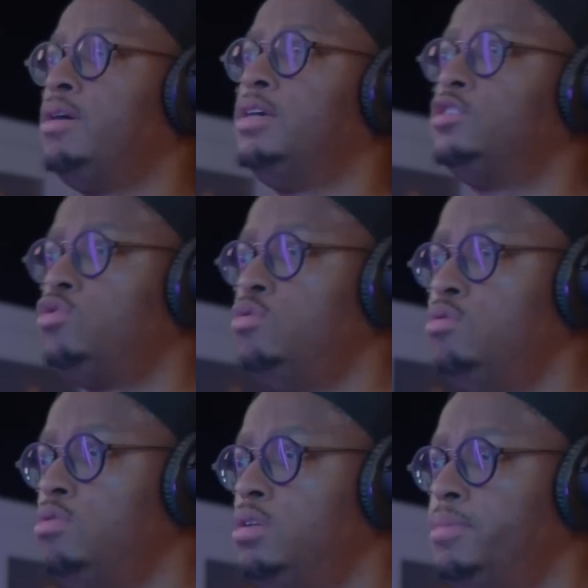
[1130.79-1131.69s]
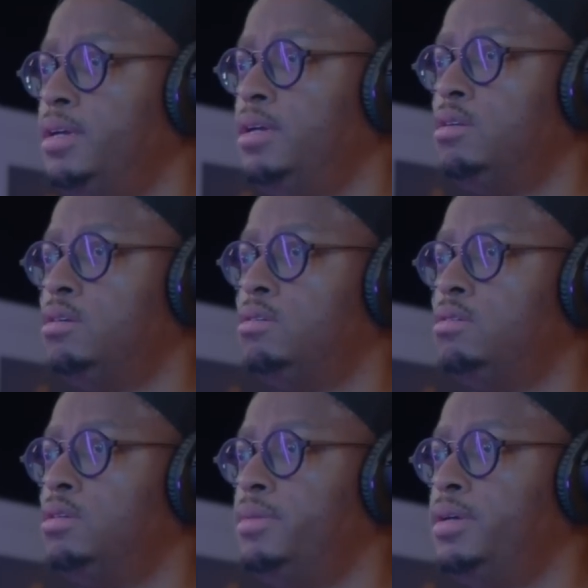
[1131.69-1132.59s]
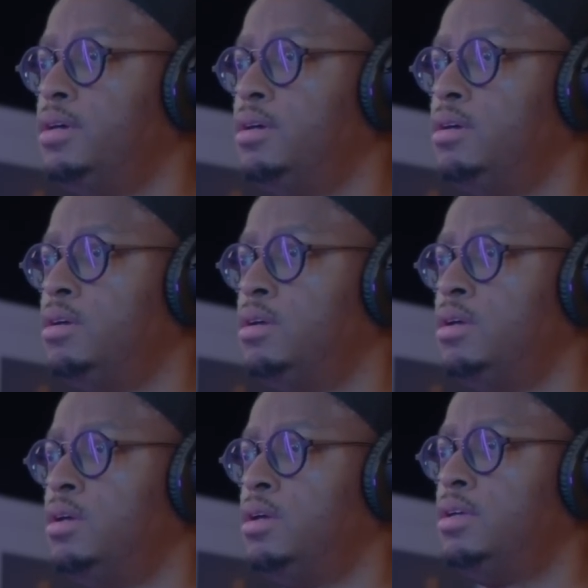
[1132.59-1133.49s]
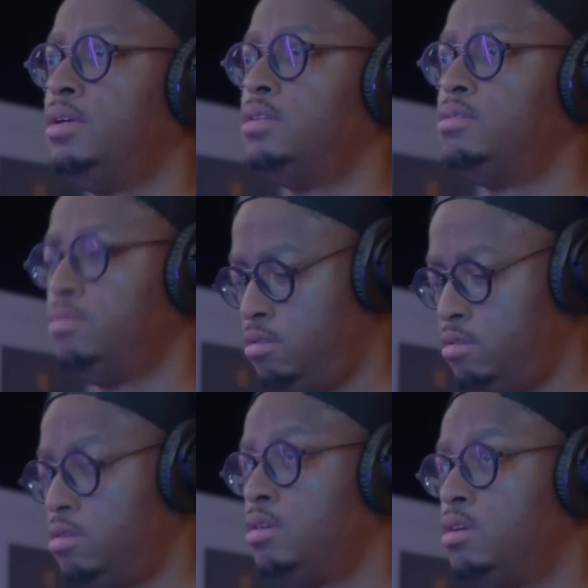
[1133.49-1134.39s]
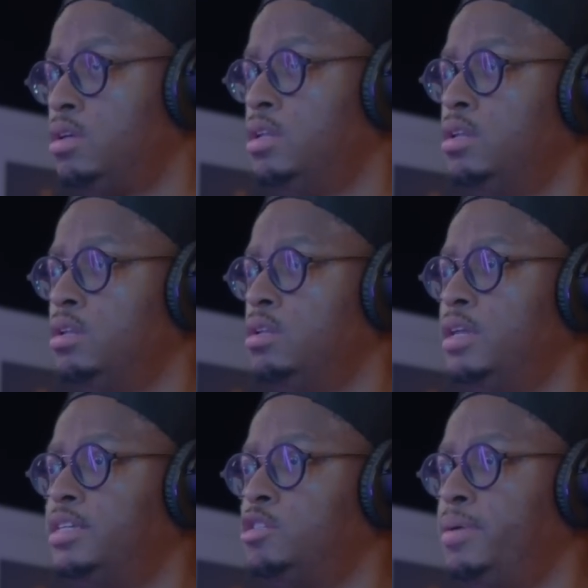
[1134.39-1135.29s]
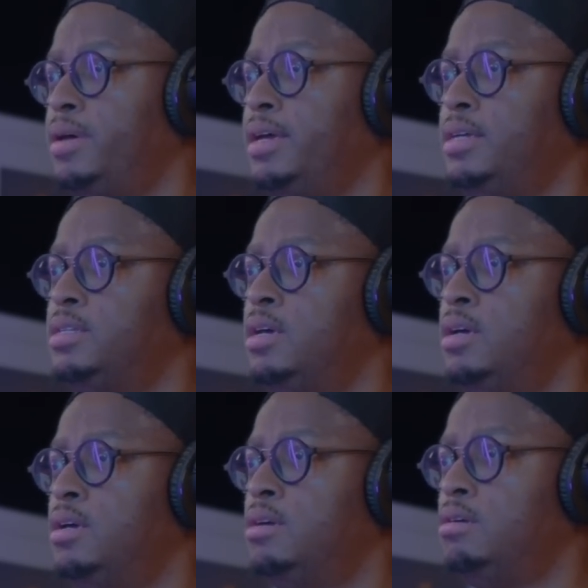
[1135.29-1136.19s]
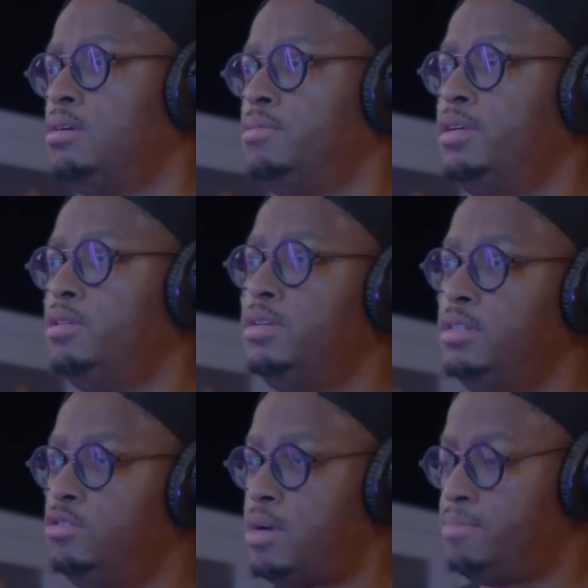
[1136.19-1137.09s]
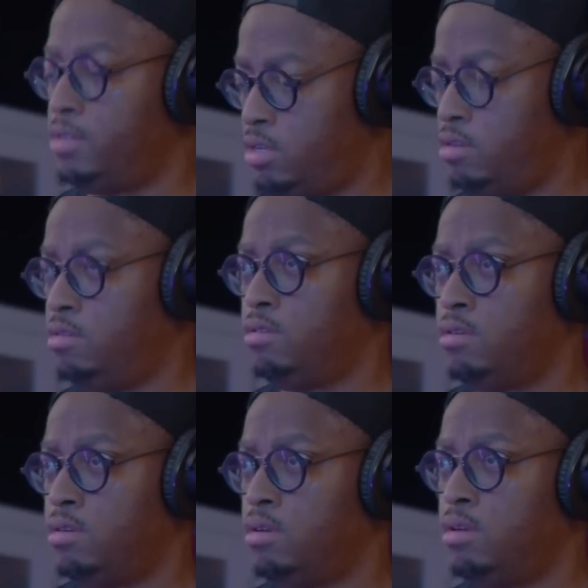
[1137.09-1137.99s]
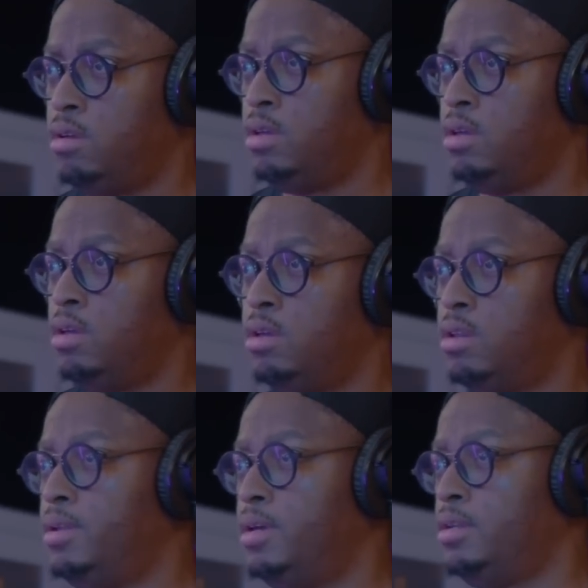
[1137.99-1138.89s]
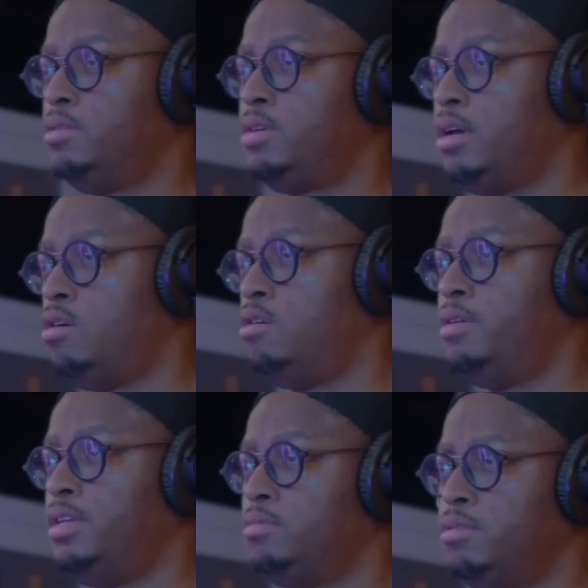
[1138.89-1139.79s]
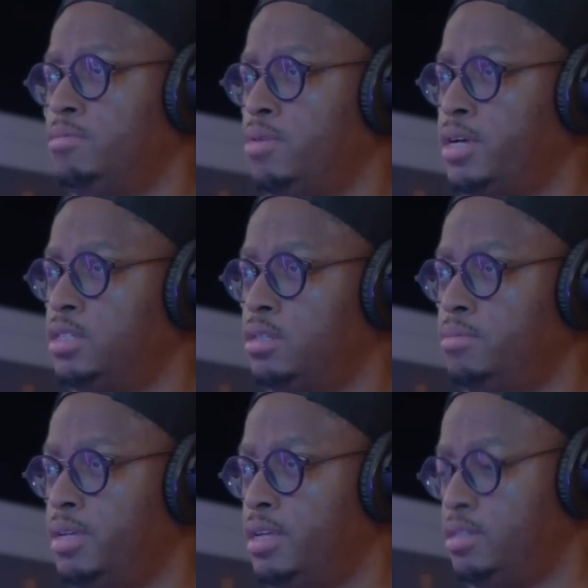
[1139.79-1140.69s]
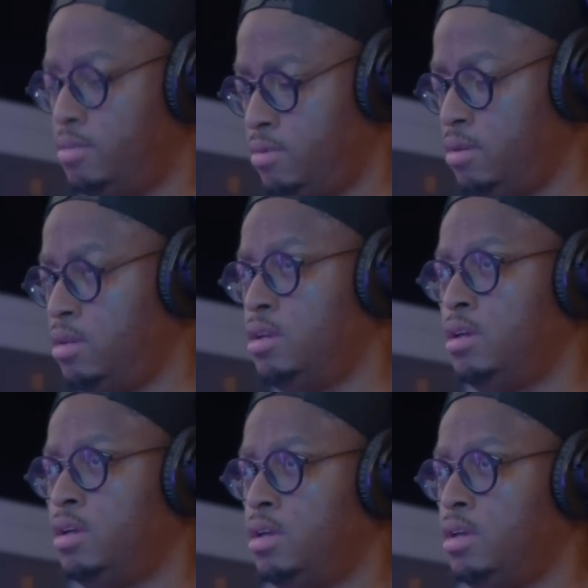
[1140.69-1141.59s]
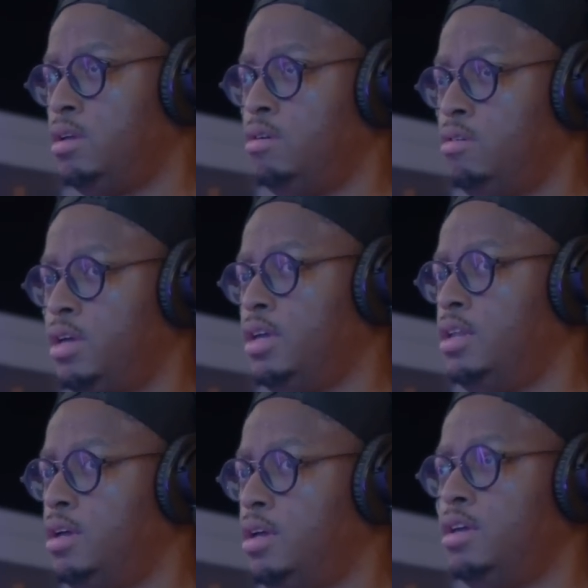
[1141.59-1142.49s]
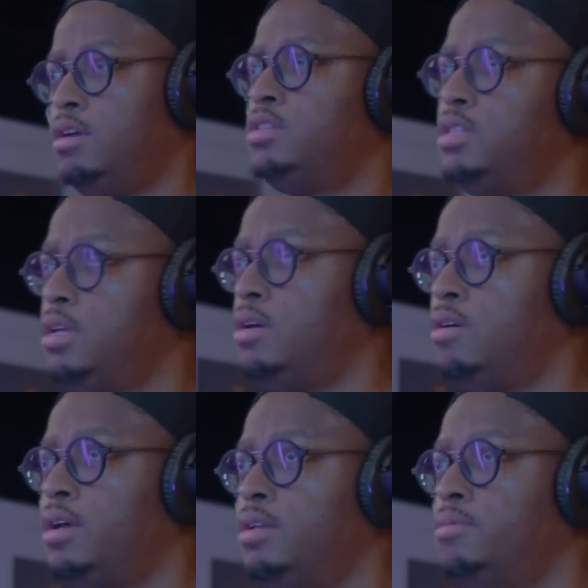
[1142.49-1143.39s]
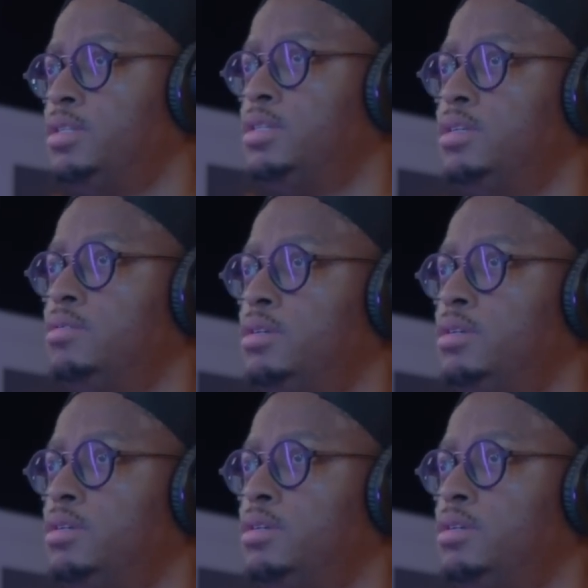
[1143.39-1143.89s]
okay, that's cool. Yeah, some little less space. Let me drop the tone. Okay, oh, I need some compression. Okay, now yeah, okay, let me